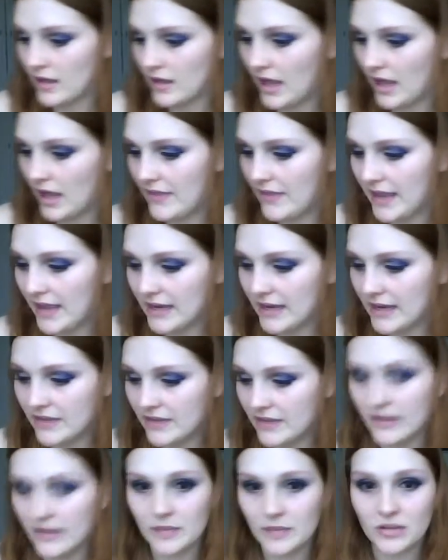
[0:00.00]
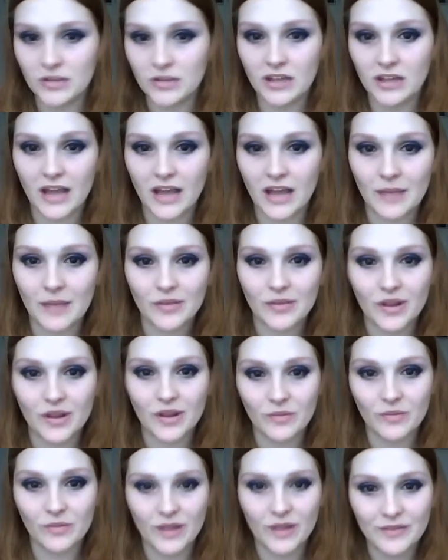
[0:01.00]
And then the lip colour I'm
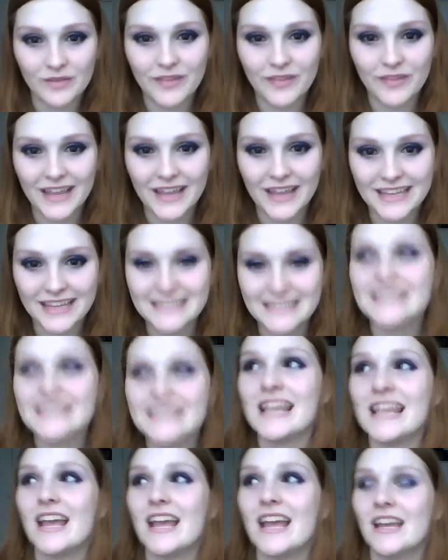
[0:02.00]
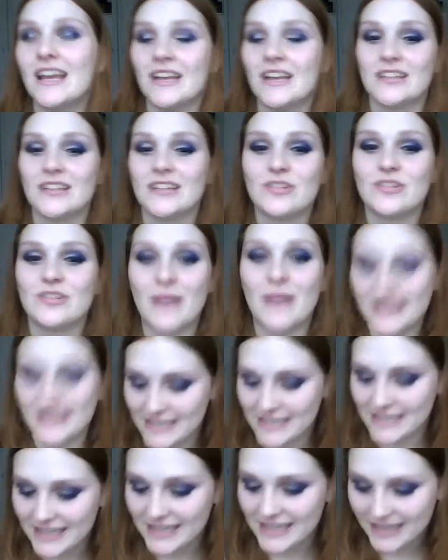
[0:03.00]
going with is
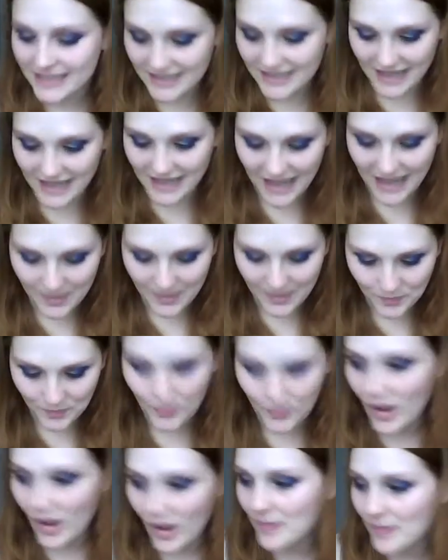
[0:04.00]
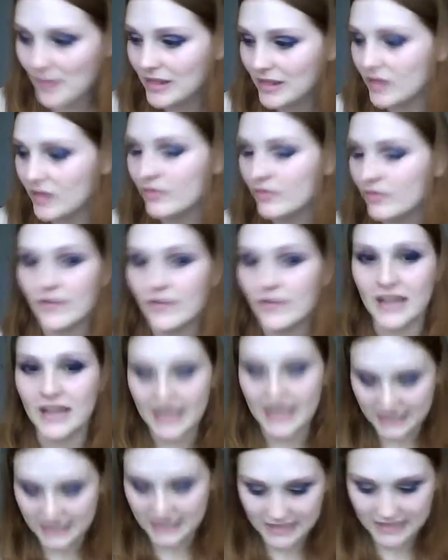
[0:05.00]
Dramatic, but I'm in love with it.
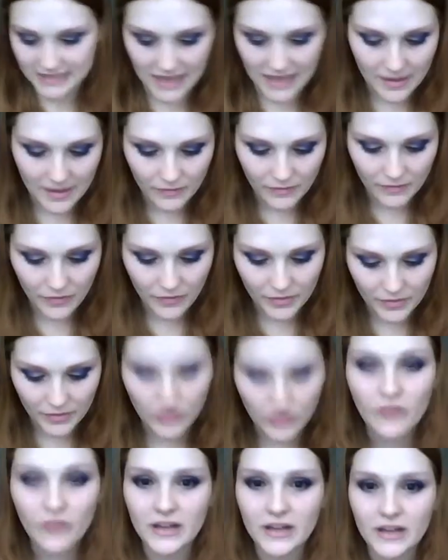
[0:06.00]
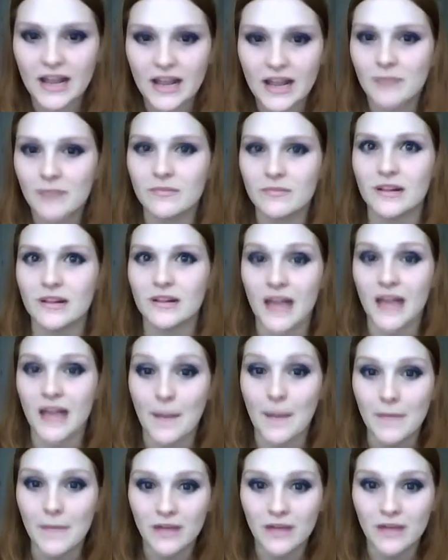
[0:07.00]
It's from the Gothic Glam
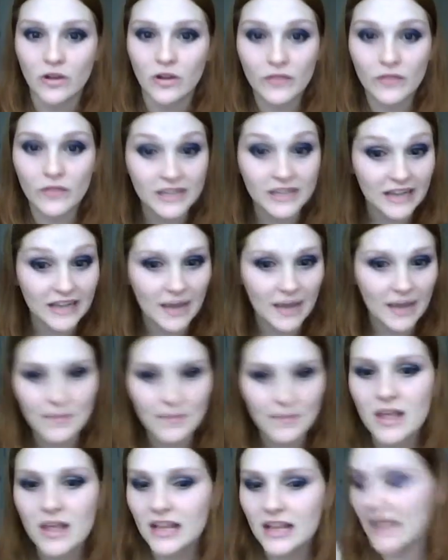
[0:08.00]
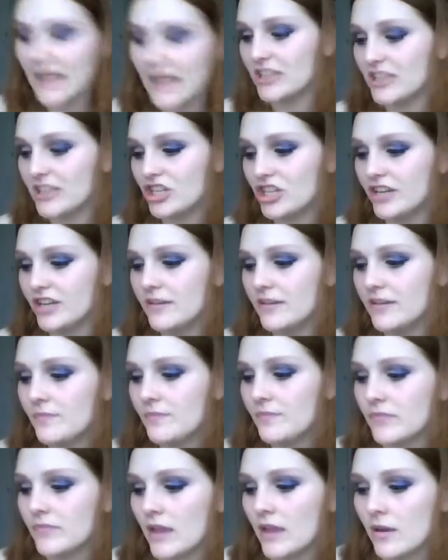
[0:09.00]
collection.
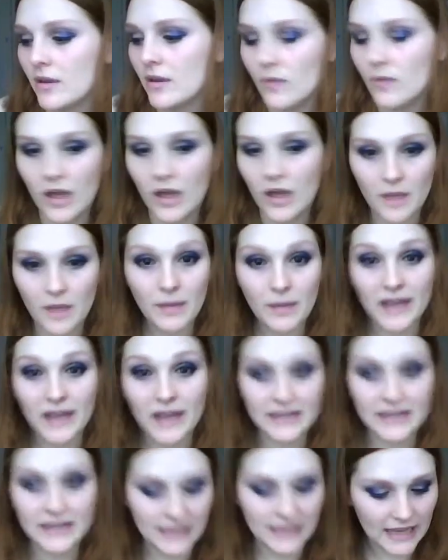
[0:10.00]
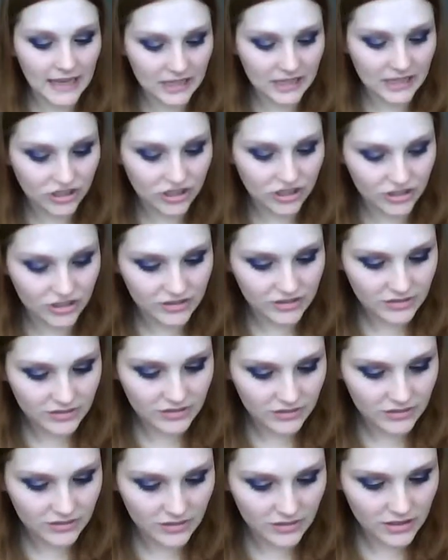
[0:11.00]
By Collection,
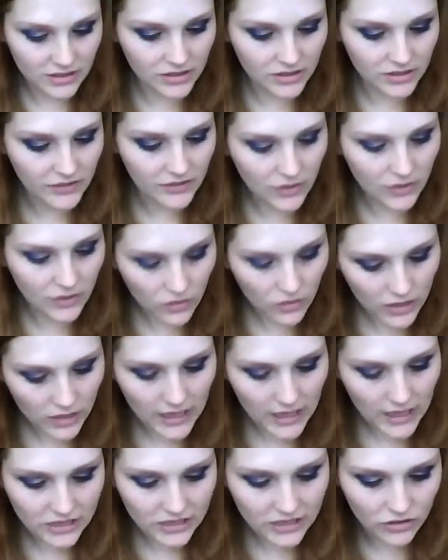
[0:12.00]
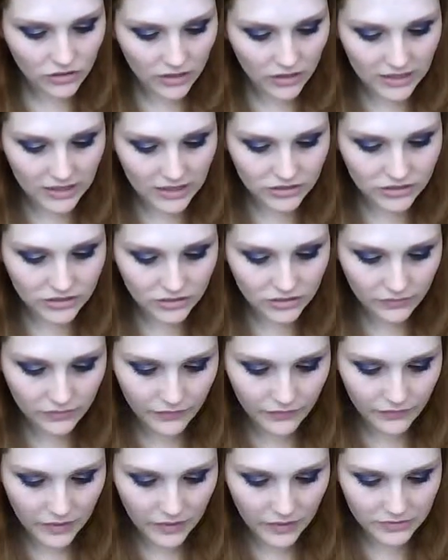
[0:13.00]
I don't know if they're called Collection or Collection
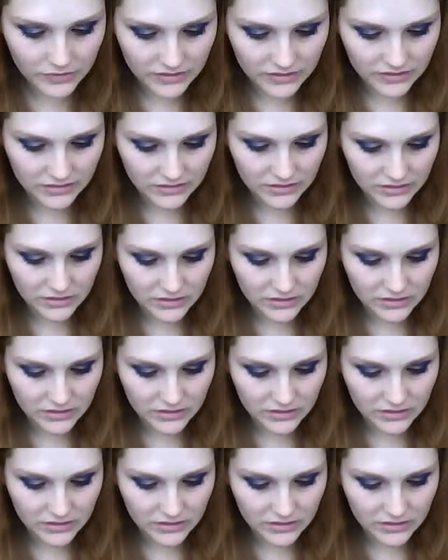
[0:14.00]
2000.